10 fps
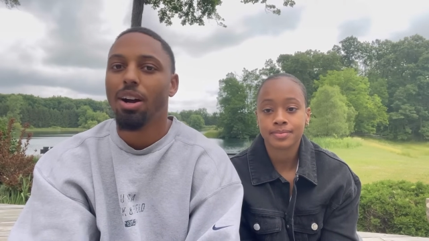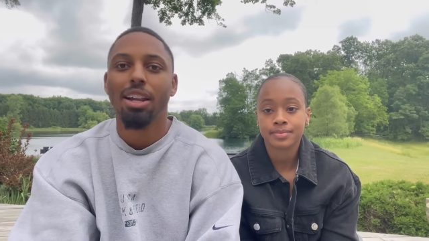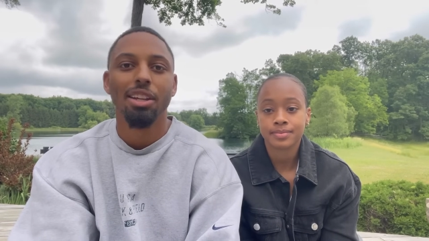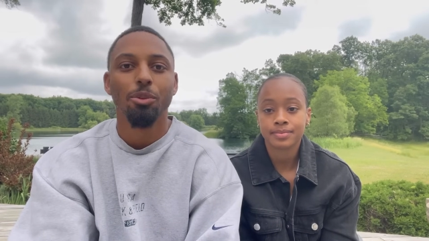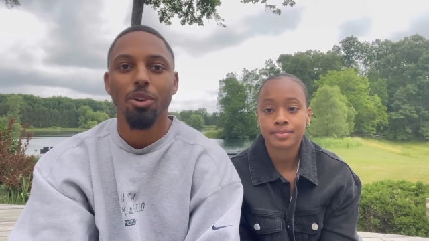
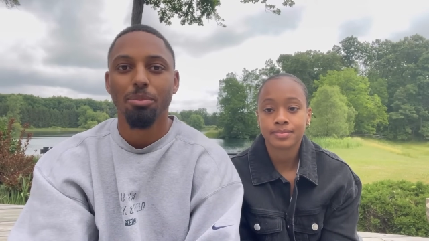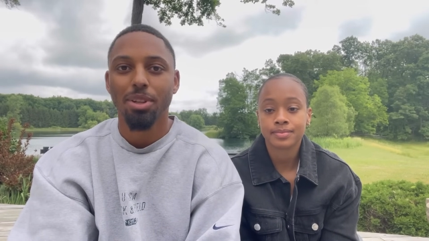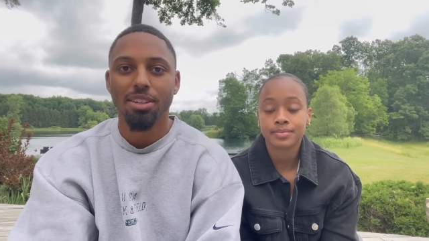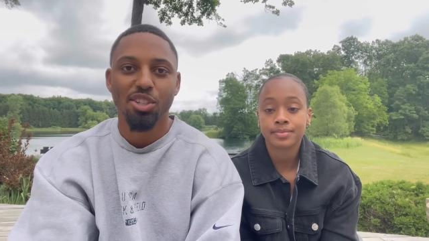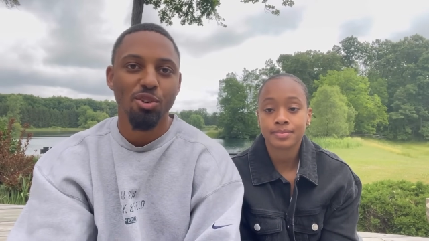Speaker 1: I didn't want to
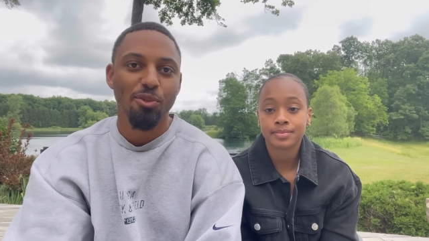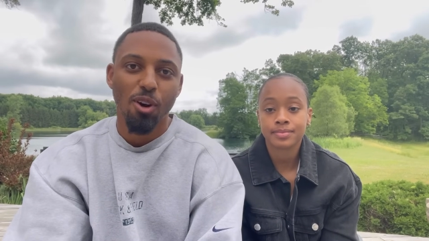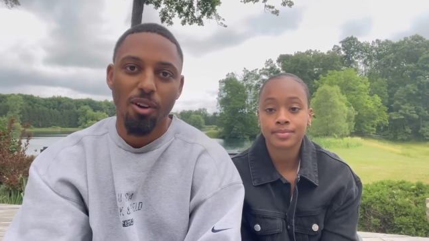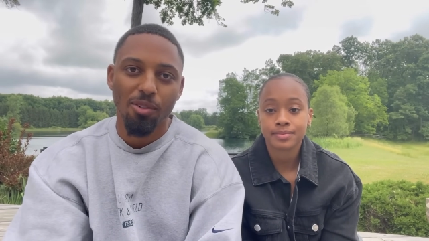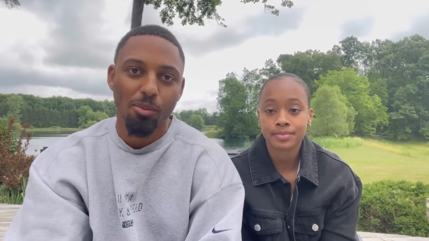be too
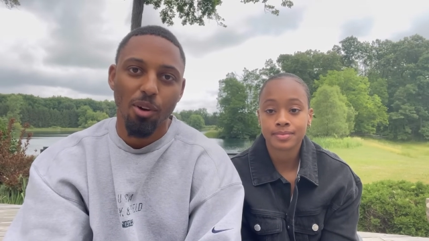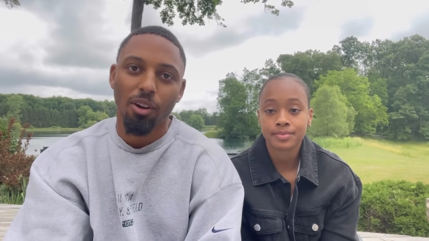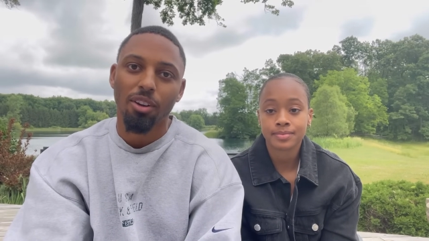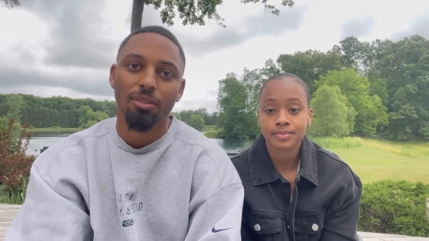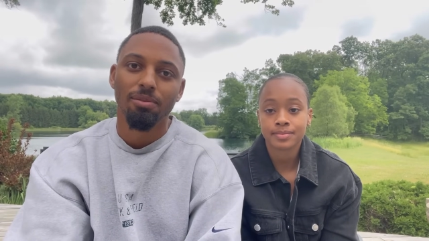far from work.